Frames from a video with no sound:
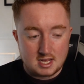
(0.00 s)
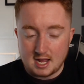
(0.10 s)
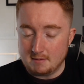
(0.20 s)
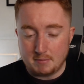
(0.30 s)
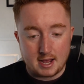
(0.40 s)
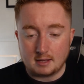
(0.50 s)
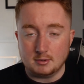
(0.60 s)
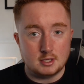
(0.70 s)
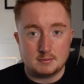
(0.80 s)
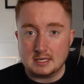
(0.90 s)

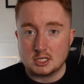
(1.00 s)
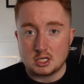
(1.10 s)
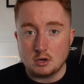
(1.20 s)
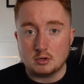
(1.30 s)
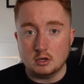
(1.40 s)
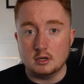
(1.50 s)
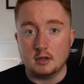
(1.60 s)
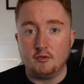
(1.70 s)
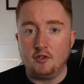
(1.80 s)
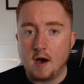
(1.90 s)
impeccable. He's been so good,
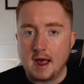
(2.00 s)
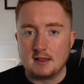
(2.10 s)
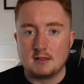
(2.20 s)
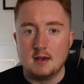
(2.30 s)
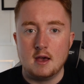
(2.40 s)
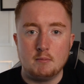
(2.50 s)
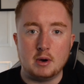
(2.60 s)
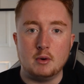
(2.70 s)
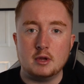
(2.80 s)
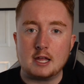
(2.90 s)
the fights,
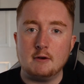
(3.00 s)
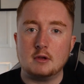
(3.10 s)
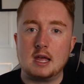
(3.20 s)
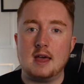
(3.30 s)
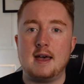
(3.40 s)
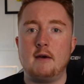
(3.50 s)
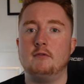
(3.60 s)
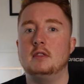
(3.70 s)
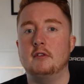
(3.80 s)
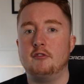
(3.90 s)
but we don't get that
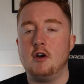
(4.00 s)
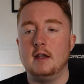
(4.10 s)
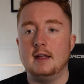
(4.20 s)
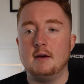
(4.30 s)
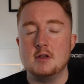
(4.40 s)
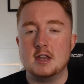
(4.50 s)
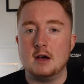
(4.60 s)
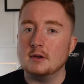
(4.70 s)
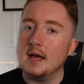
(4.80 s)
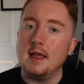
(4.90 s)
from the front and we
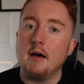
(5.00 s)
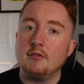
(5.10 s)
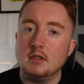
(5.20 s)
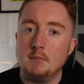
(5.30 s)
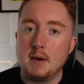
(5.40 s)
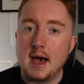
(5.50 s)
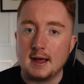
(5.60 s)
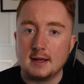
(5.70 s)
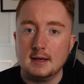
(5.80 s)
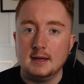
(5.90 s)
don't get that from the
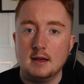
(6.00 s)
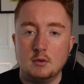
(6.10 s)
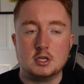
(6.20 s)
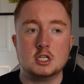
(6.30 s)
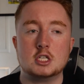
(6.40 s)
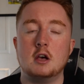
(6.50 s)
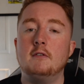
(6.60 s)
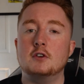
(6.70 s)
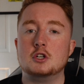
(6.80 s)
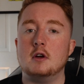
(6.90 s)
back, which is so
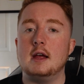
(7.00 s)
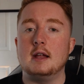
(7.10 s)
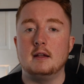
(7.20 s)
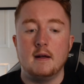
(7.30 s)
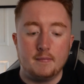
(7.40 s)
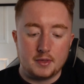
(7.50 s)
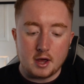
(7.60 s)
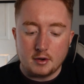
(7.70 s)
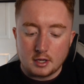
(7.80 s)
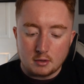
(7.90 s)
frustrating. The
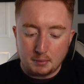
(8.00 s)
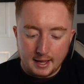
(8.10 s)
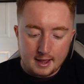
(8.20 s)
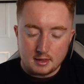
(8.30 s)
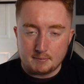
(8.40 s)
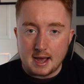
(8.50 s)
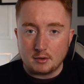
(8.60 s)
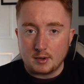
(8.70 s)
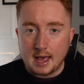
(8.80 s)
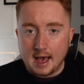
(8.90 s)
only good player at the back
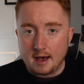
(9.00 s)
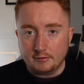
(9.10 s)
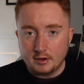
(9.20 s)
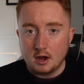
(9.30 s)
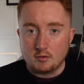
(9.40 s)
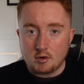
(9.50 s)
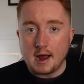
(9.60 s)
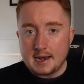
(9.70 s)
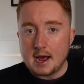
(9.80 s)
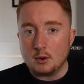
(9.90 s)
we have
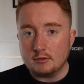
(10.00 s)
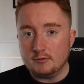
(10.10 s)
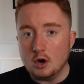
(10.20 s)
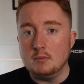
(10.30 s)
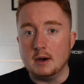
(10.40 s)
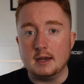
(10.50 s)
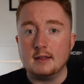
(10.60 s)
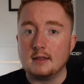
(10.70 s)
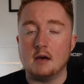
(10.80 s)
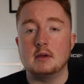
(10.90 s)
right now is Voba, and
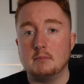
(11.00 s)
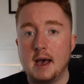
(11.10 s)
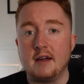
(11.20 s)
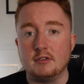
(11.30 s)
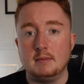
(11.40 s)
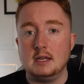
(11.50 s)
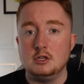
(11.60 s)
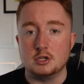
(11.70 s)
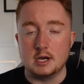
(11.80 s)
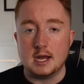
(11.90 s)
he's coming back from
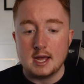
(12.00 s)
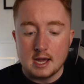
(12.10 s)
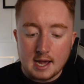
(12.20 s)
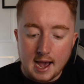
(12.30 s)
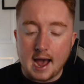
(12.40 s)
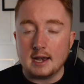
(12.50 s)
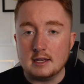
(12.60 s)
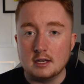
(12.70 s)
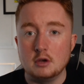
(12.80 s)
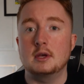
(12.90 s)
injury, and
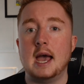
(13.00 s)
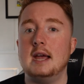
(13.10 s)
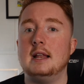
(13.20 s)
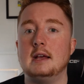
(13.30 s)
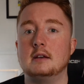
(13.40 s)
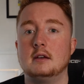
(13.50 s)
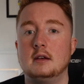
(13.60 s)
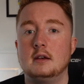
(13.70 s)
Luke Ayling.